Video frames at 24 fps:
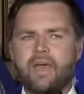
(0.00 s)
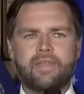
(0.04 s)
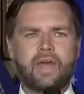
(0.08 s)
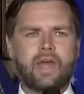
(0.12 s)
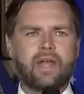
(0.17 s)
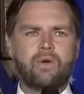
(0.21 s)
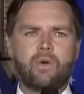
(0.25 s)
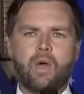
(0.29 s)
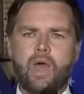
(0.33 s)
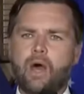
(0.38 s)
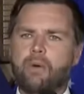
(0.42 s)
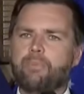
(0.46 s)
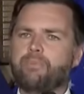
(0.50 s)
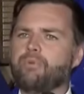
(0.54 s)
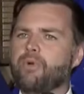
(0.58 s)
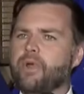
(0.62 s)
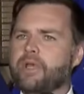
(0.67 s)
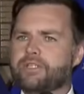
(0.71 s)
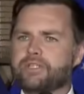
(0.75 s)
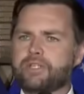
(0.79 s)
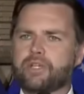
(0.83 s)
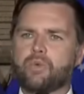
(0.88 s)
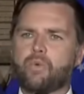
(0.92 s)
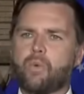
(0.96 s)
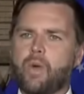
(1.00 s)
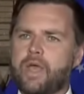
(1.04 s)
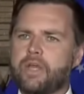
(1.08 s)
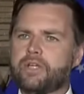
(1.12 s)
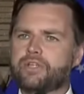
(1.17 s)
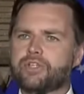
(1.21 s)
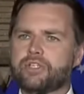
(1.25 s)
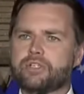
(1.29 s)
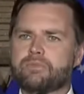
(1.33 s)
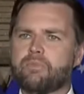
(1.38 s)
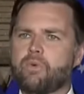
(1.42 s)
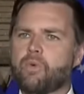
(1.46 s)
That'll help raise their
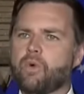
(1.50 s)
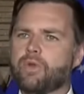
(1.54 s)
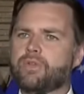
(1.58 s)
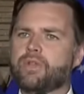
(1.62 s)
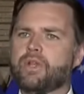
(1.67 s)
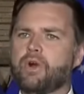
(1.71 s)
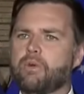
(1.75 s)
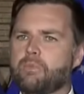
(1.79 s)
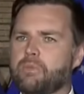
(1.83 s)
wages more than